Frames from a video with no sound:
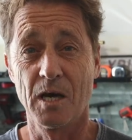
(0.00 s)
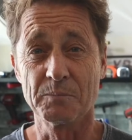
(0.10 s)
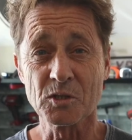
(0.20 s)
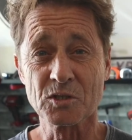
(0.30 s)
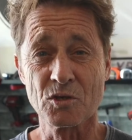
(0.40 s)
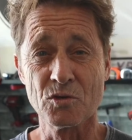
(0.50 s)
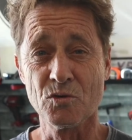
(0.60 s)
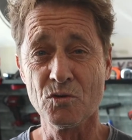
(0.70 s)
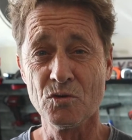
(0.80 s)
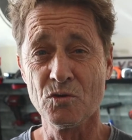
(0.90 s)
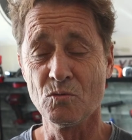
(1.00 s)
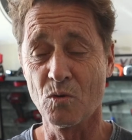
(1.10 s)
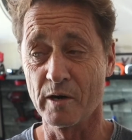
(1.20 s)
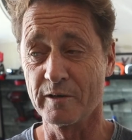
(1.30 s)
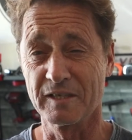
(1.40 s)
I'm not too
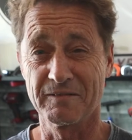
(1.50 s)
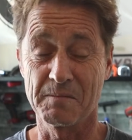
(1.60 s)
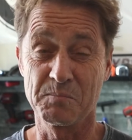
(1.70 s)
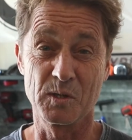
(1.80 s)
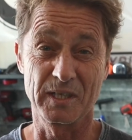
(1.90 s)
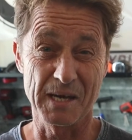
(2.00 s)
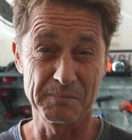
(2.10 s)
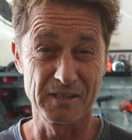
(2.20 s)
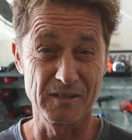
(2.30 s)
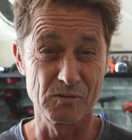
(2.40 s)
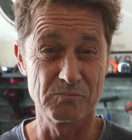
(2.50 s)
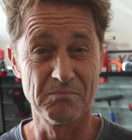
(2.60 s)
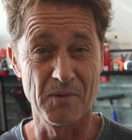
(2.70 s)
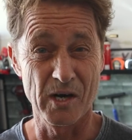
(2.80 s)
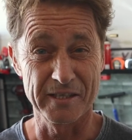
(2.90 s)
worried if I put a couple little
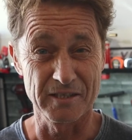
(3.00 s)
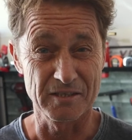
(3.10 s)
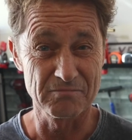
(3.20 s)
minor